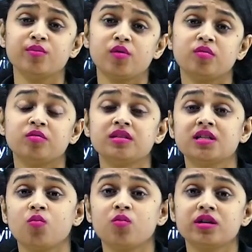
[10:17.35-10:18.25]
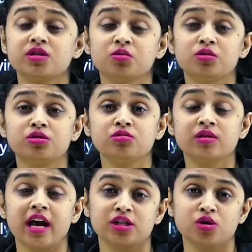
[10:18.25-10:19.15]
probably someone is going to
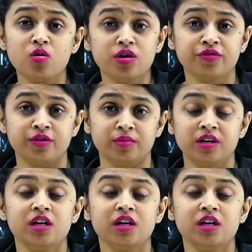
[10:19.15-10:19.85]
catch hold of him.